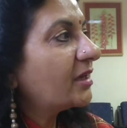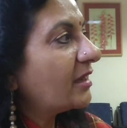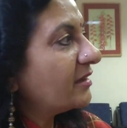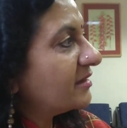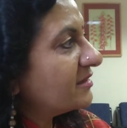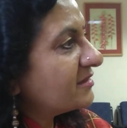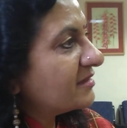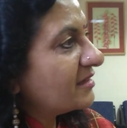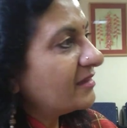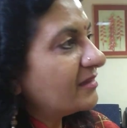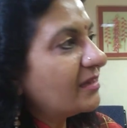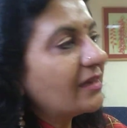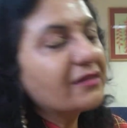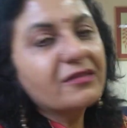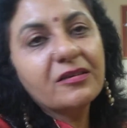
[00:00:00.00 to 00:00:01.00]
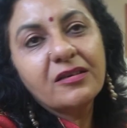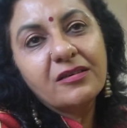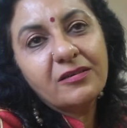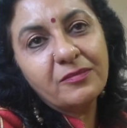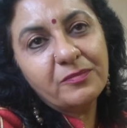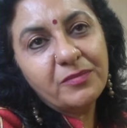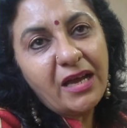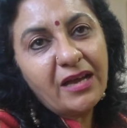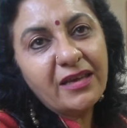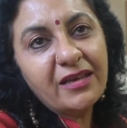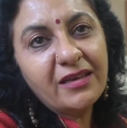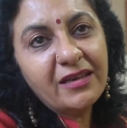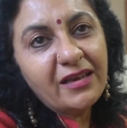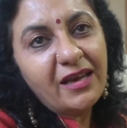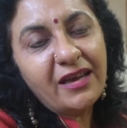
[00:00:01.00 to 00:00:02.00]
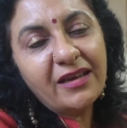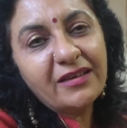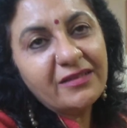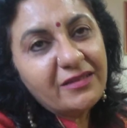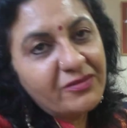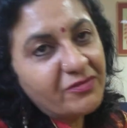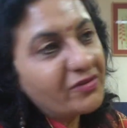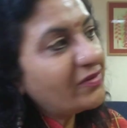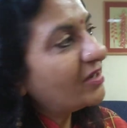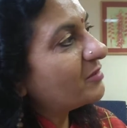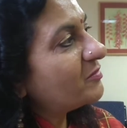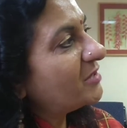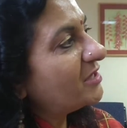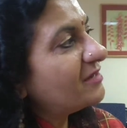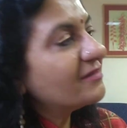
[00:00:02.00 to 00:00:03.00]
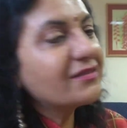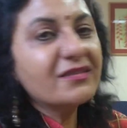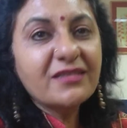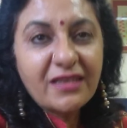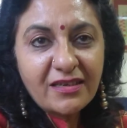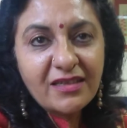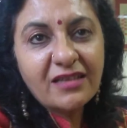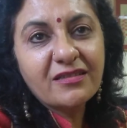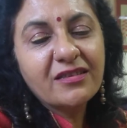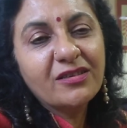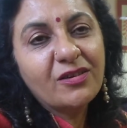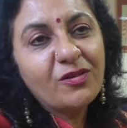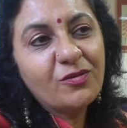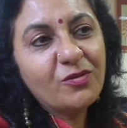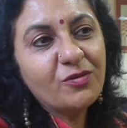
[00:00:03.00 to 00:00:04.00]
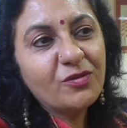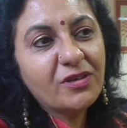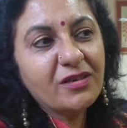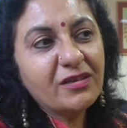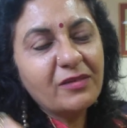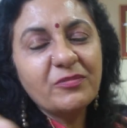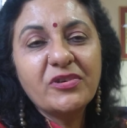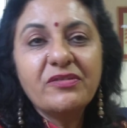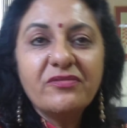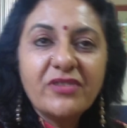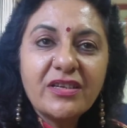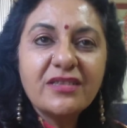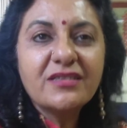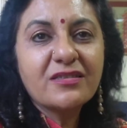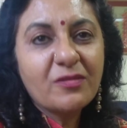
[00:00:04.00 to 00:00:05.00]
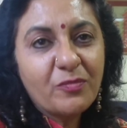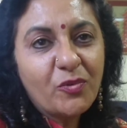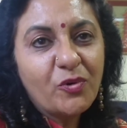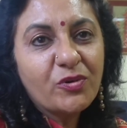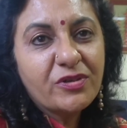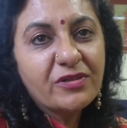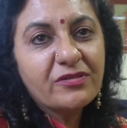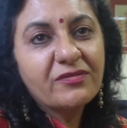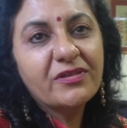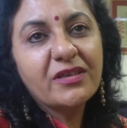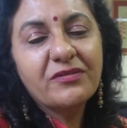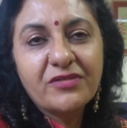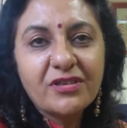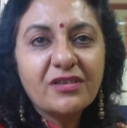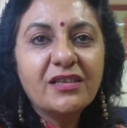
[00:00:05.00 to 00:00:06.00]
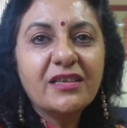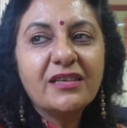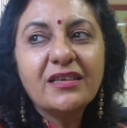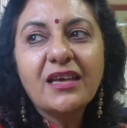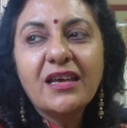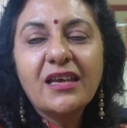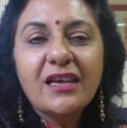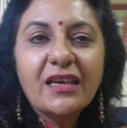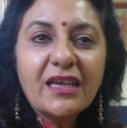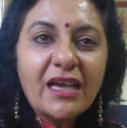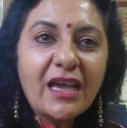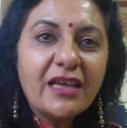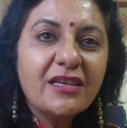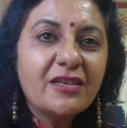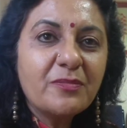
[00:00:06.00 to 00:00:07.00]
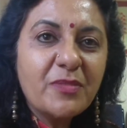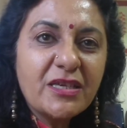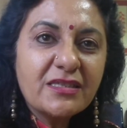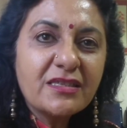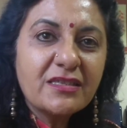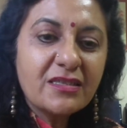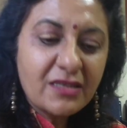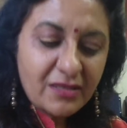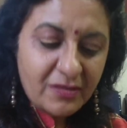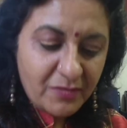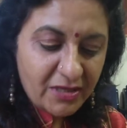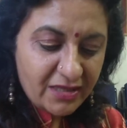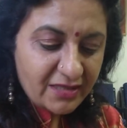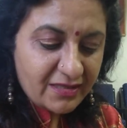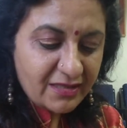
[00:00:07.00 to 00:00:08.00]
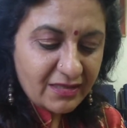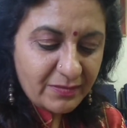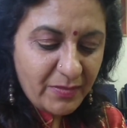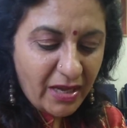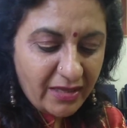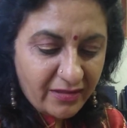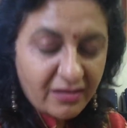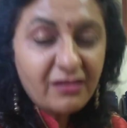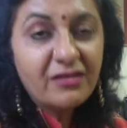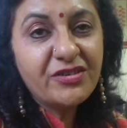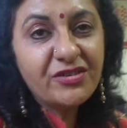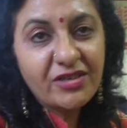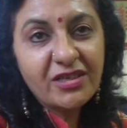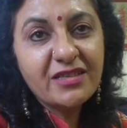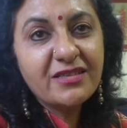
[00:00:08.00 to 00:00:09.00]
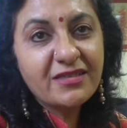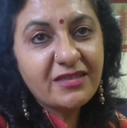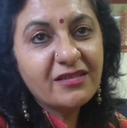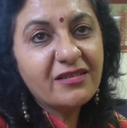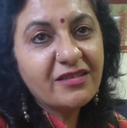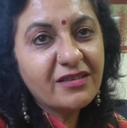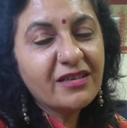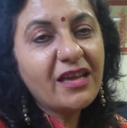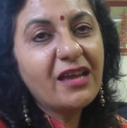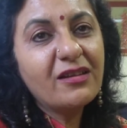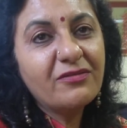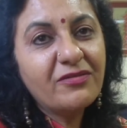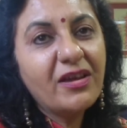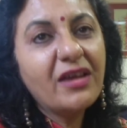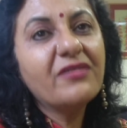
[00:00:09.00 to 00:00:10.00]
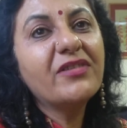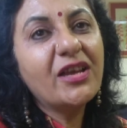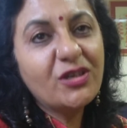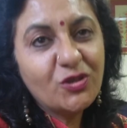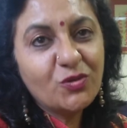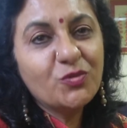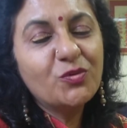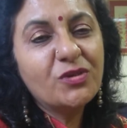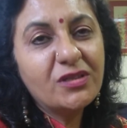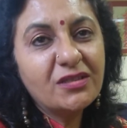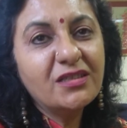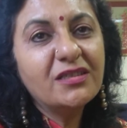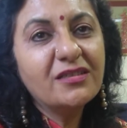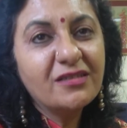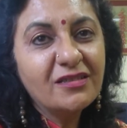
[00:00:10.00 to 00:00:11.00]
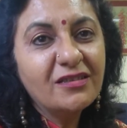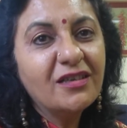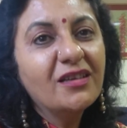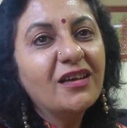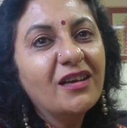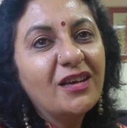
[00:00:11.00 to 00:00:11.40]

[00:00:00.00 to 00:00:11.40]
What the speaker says: But I can say that Bhai and Vivek Menezes and Yatin Kakorkar have been very supportive. They really guided me, assisted me. This is my 3rd release here in GAF. I've had 2 earlier